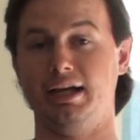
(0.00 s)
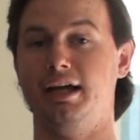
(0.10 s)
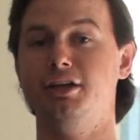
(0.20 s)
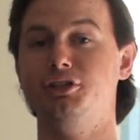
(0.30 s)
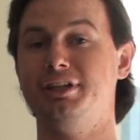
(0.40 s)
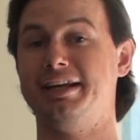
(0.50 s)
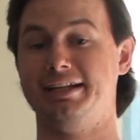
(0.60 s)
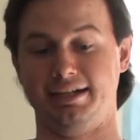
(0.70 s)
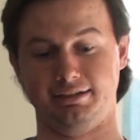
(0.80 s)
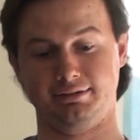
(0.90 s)
And do that
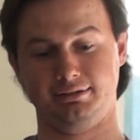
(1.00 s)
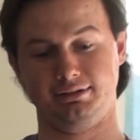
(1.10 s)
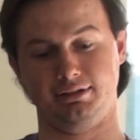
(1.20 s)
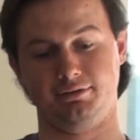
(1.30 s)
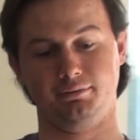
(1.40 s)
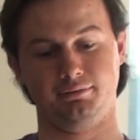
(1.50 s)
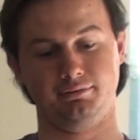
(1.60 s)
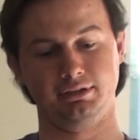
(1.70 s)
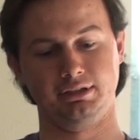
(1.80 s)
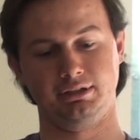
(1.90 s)
again. So
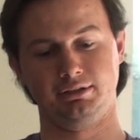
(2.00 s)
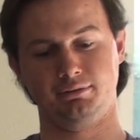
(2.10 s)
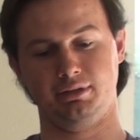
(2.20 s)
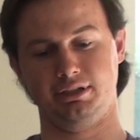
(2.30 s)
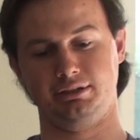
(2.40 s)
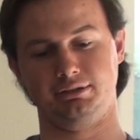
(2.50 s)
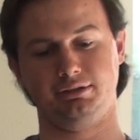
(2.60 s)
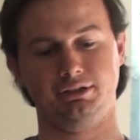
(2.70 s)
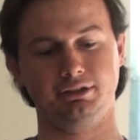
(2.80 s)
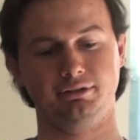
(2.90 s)
one,
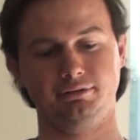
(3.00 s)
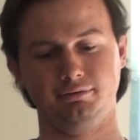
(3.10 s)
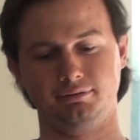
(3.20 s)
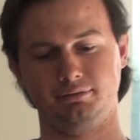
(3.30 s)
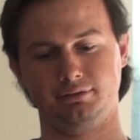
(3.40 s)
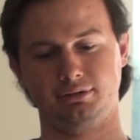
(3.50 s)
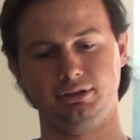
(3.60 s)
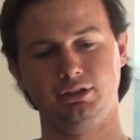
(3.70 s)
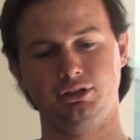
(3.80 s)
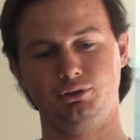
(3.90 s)
two.
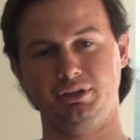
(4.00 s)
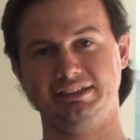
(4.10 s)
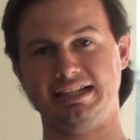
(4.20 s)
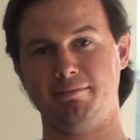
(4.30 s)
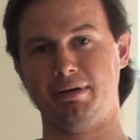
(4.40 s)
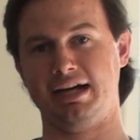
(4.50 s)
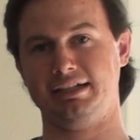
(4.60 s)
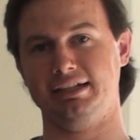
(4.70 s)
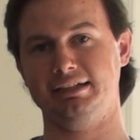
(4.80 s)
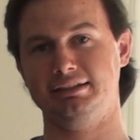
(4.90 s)
Twist that
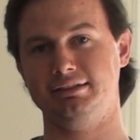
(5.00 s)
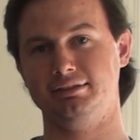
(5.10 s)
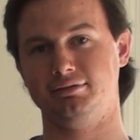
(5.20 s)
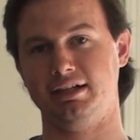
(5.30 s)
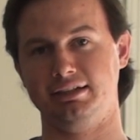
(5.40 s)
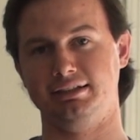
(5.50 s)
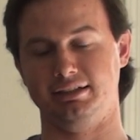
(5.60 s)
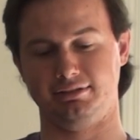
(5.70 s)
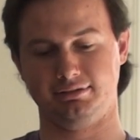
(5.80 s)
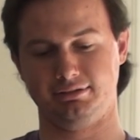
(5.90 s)
back in, right in
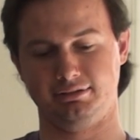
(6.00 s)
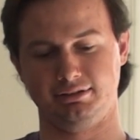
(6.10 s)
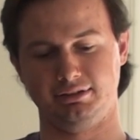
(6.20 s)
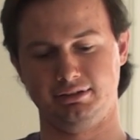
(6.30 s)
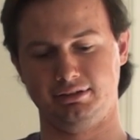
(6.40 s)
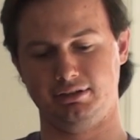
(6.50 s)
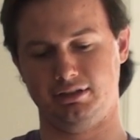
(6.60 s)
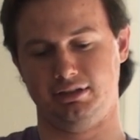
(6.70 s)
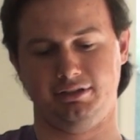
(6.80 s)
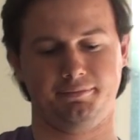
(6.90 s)
here.
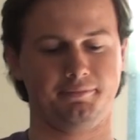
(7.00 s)
All right.